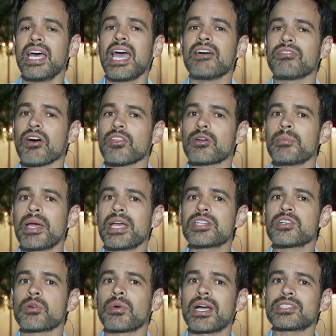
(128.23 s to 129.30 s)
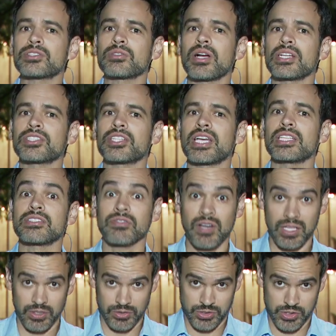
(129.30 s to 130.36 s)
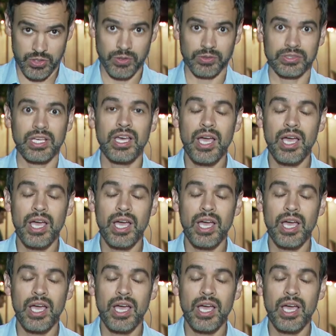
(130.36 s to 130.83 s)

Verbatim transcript: if other major restaurant chains follow suit.